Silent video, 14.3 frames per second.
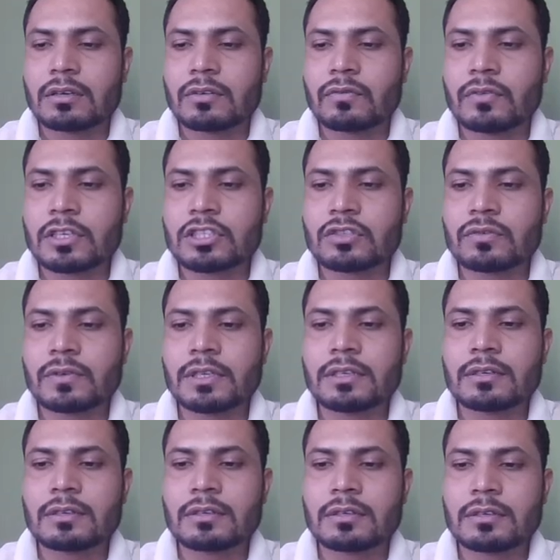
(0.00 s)
First
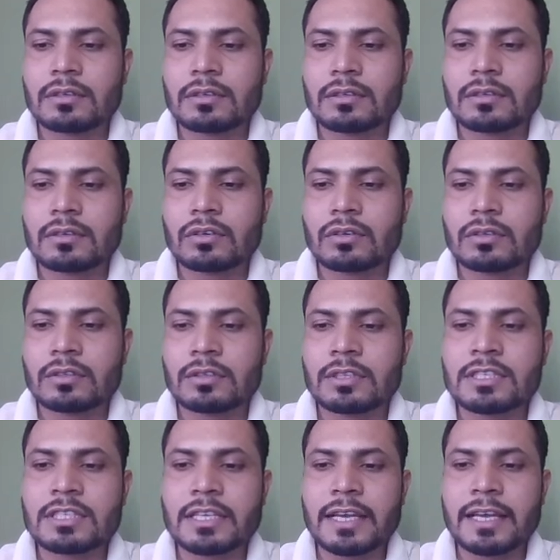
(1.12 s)
one,
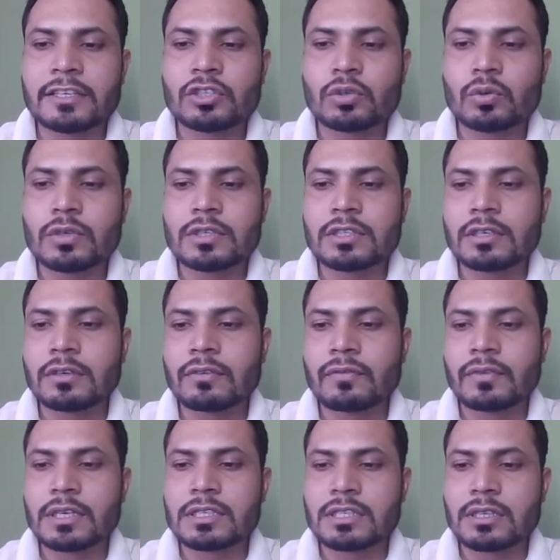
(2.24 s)
this S2 is a
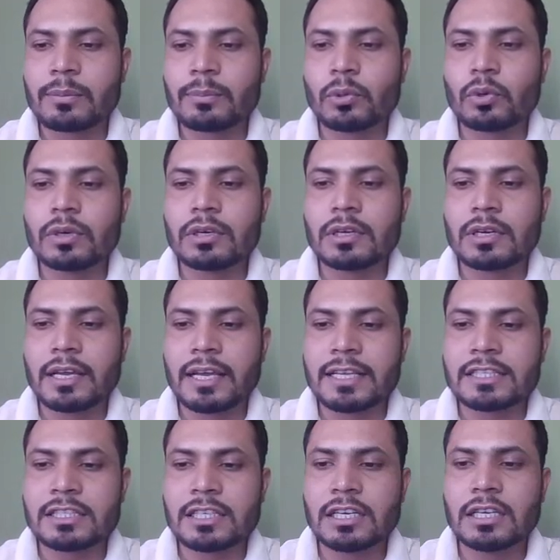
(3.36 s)
fixed support,
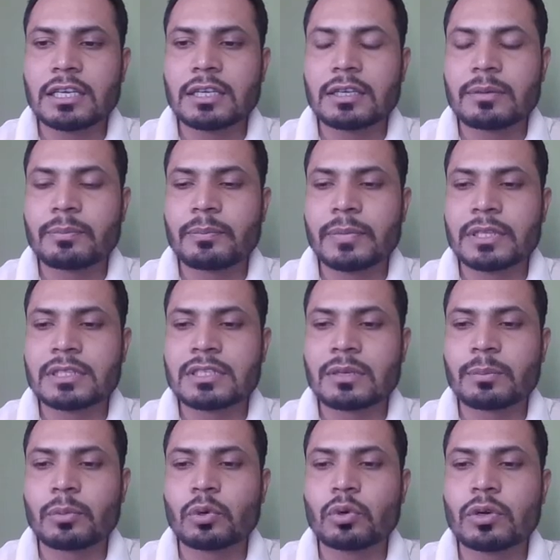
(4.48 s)
S3 pin
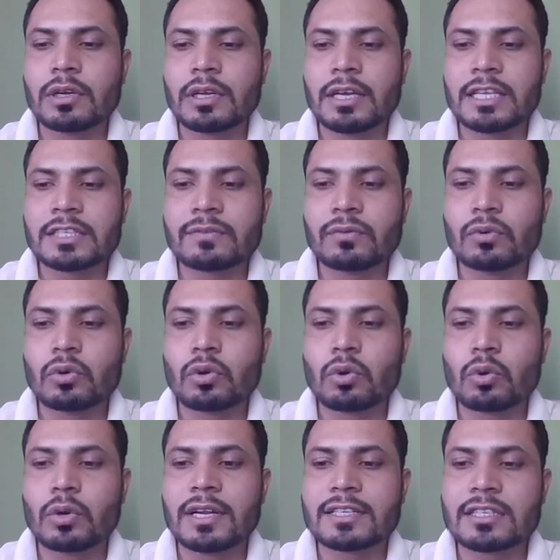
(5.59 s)
support, S4
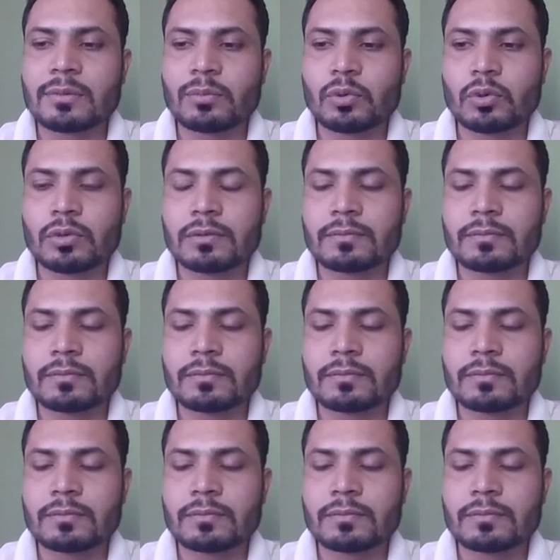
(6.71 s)
roller support.